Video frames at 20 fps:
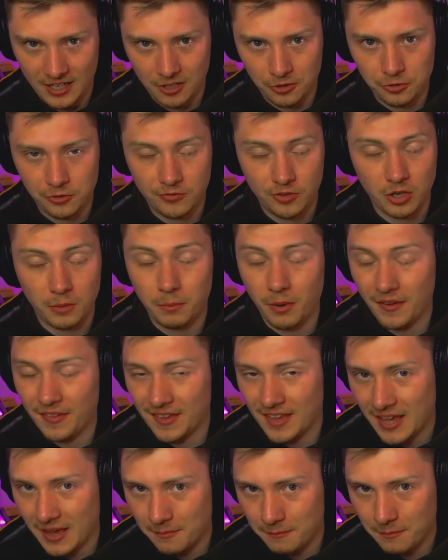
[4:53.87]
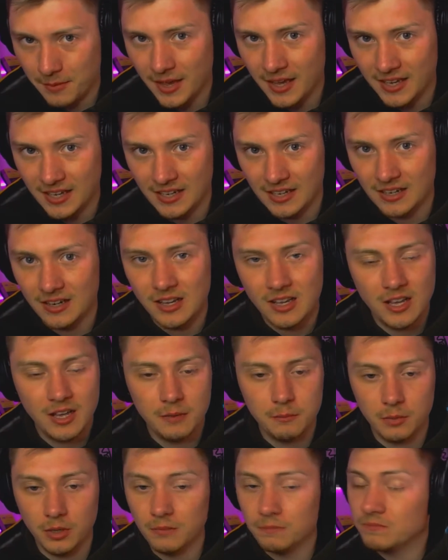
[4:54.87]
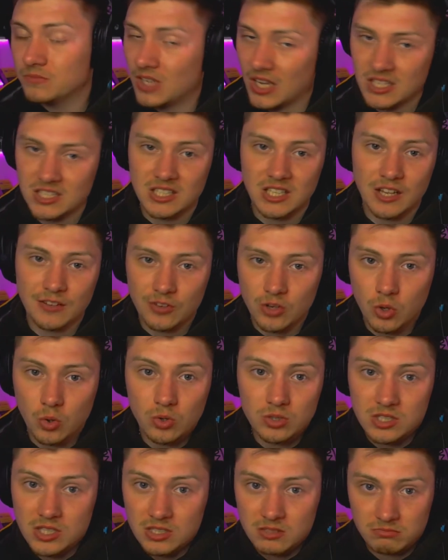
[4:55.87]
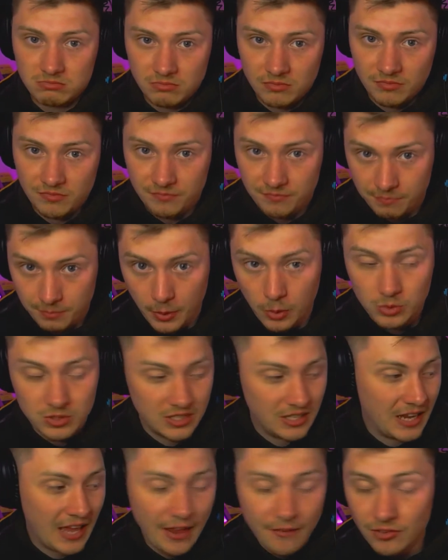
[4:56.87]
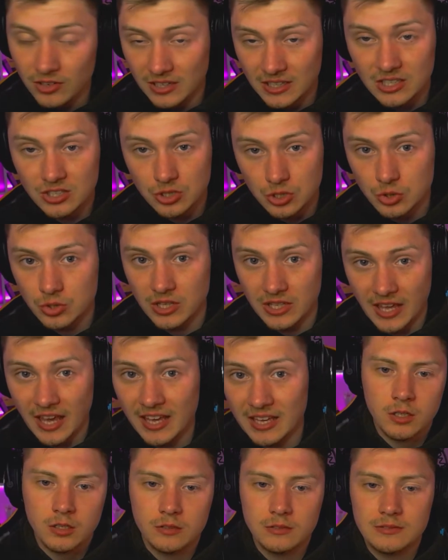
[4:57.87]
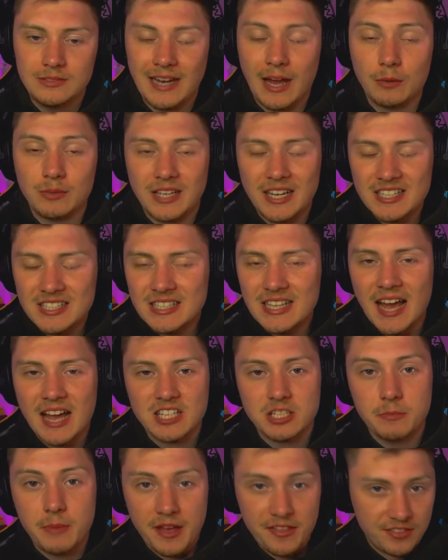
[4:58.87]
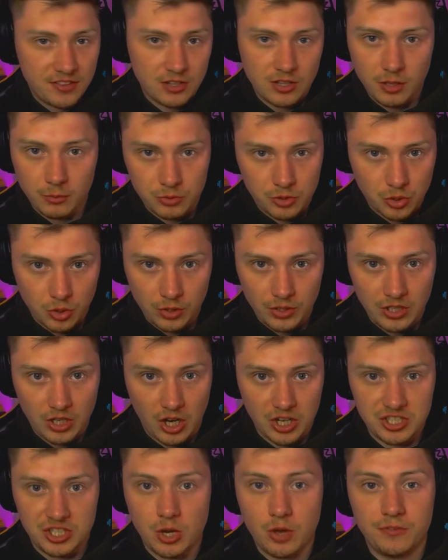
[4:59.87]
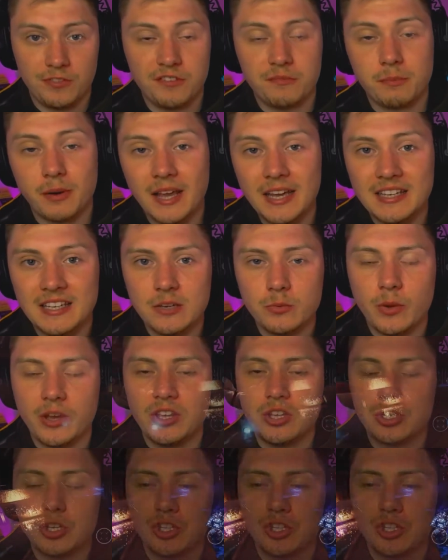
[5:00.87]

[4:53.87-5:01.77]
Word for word: you've got to buy the campaign but Destiny, of course, it's built in heavily to the game. Now Destiny has a method that I'm sure you guys know if you've played it where you can